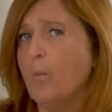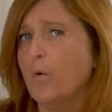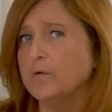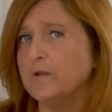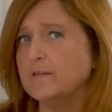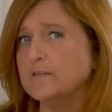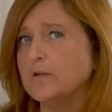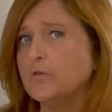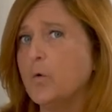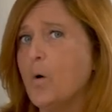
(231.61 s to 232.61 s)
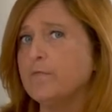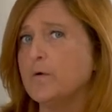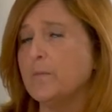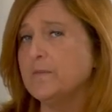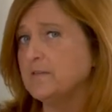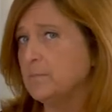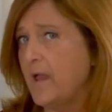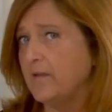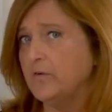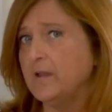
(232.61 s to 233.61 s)
models draw from these
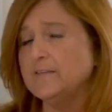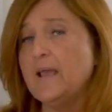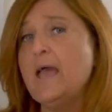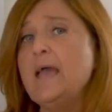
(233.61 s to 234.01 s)
metrics